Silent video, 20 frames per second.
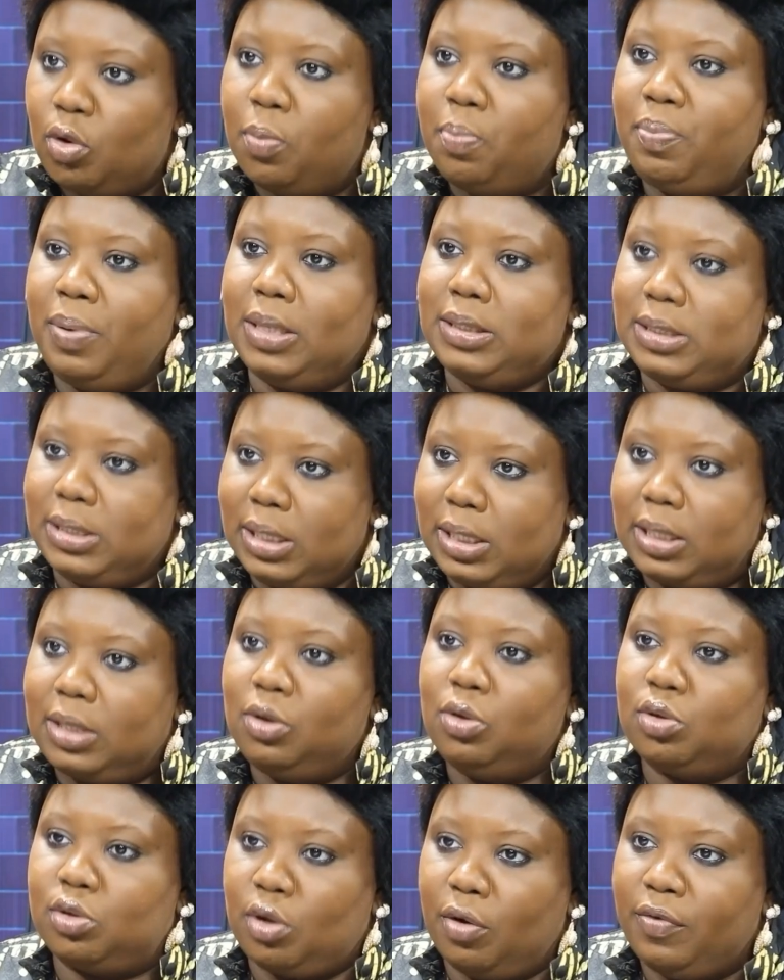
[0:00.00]
basic
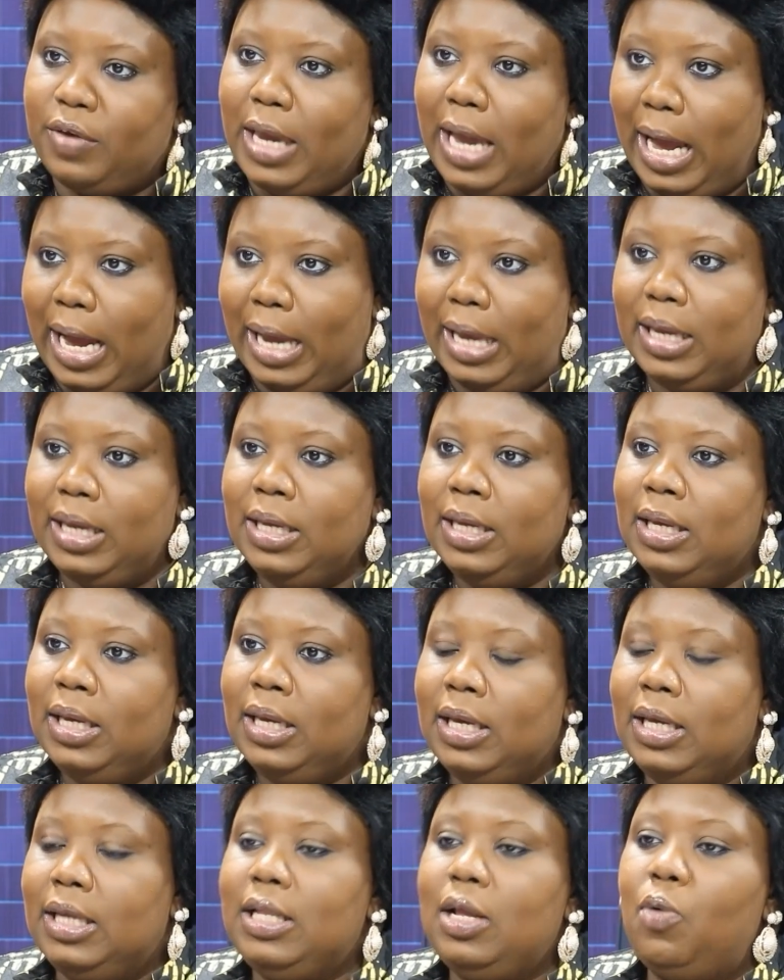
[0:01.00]
use of AI
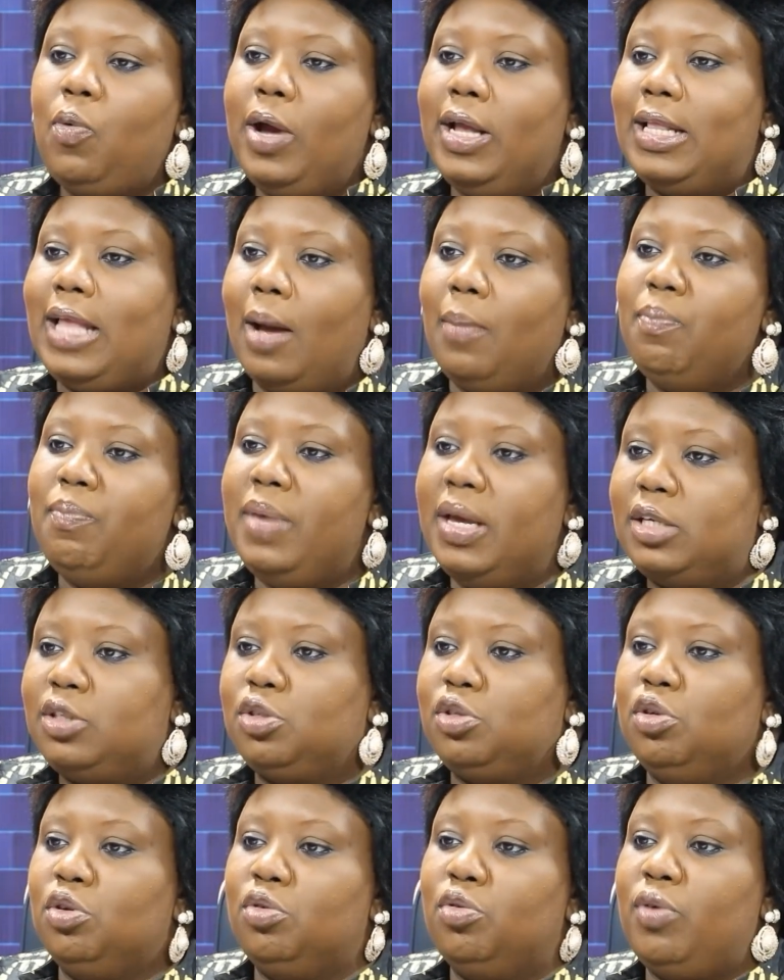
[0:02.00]
in a way that
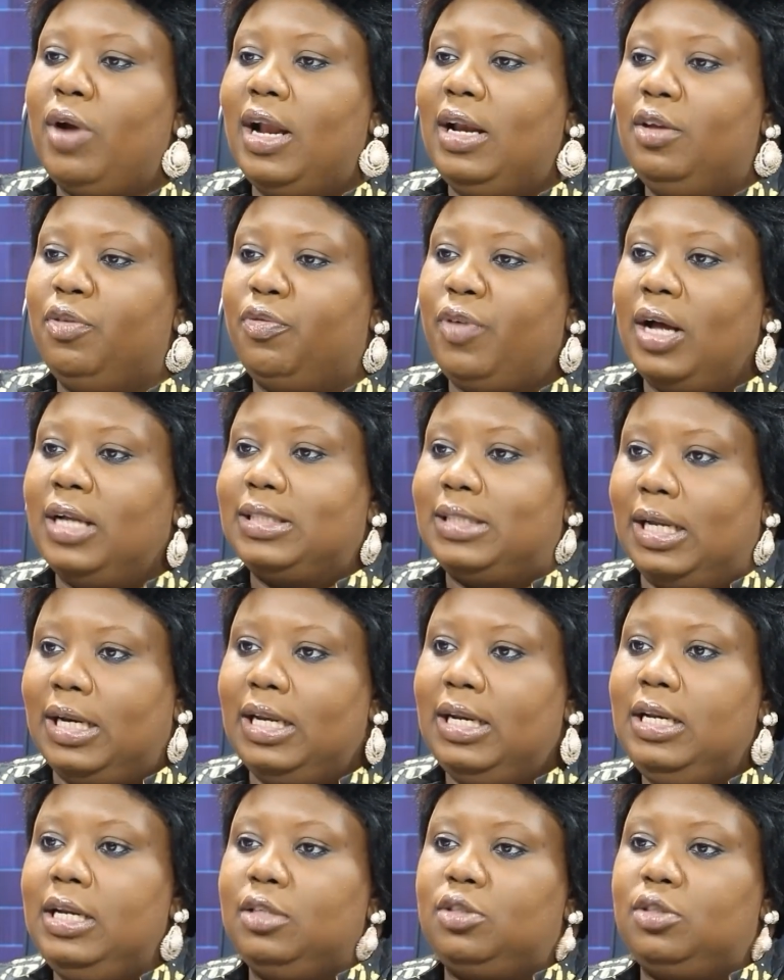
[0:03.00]
makes you relevant and a